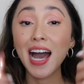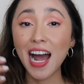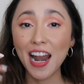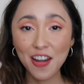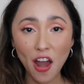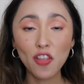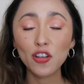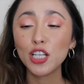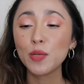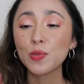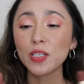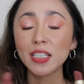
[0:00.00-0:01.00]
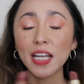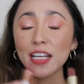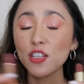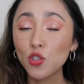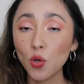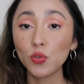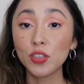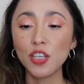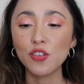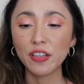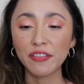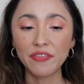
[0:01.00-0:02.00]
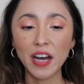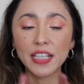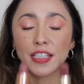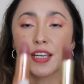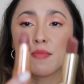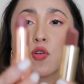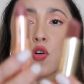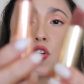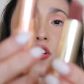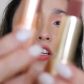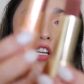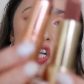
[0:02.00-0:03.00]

another lipstick that I don't think you can find anymore.